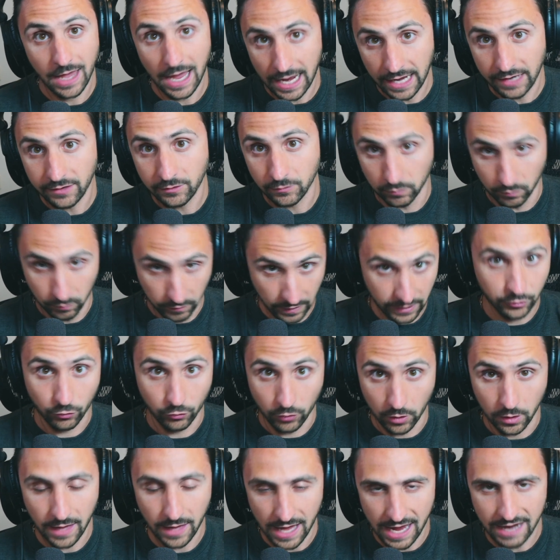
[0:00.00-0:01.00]
and
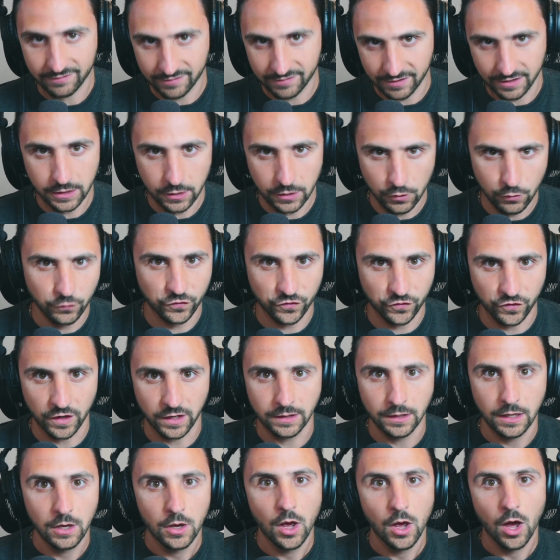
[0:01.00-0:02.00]
literal
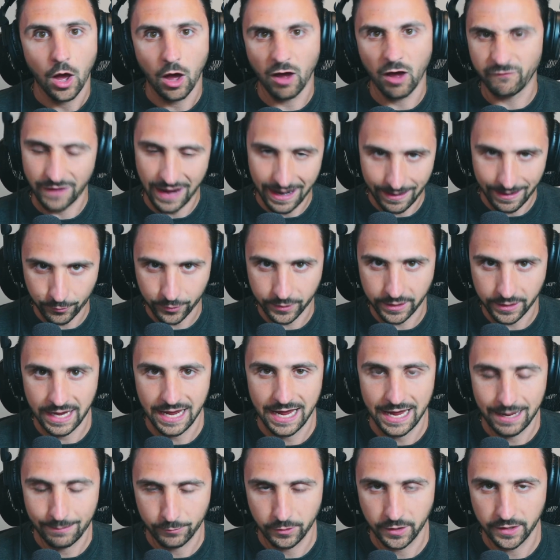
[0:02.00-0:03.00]
execution of Howard
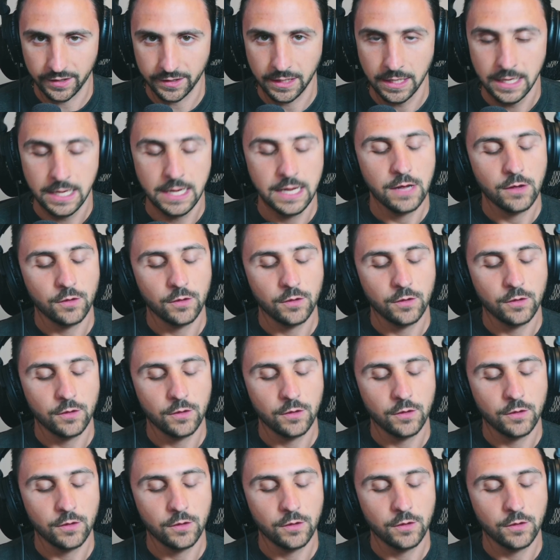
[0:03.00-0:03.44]
Hamlin.